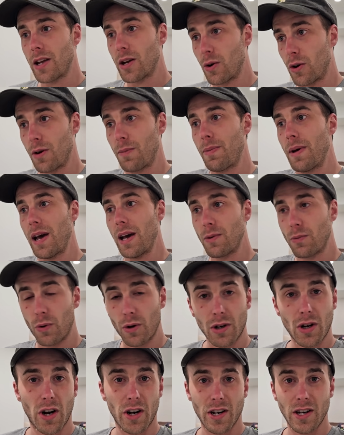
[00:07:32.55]
They go to bed,
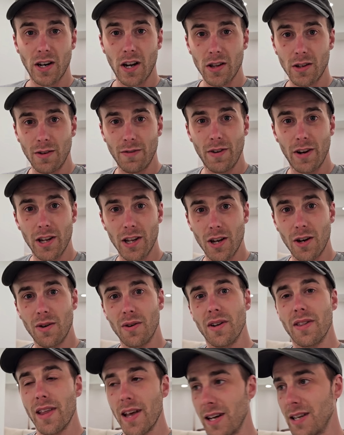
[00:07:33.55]
work on another
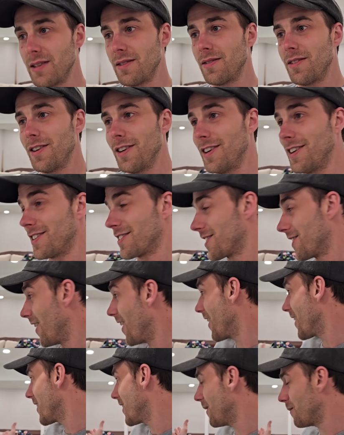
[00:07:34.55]
video, and then
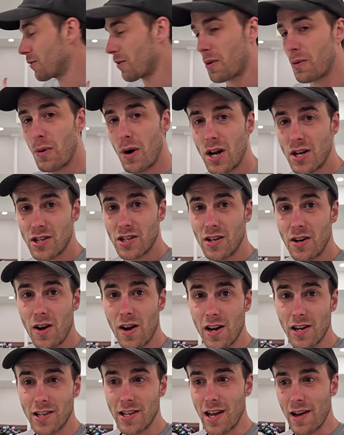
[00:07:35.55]
tonight I'm going to be watching
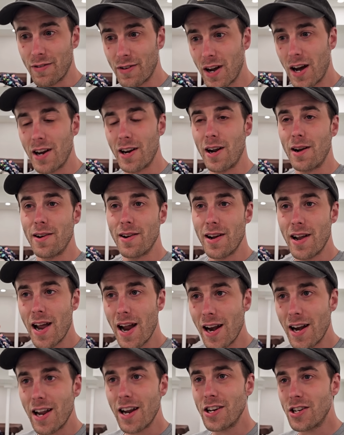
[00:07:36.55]
hockey. I've got
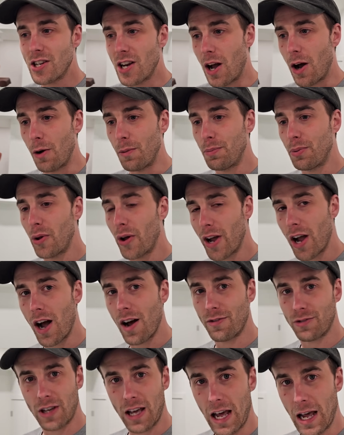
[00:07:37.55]
an NHL
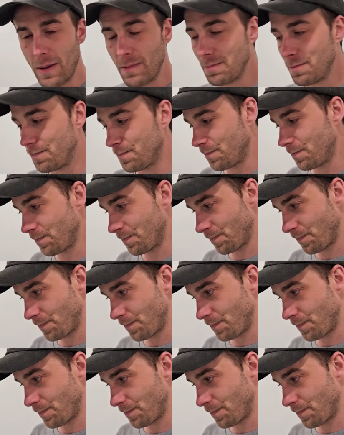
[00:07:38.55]
playoff game.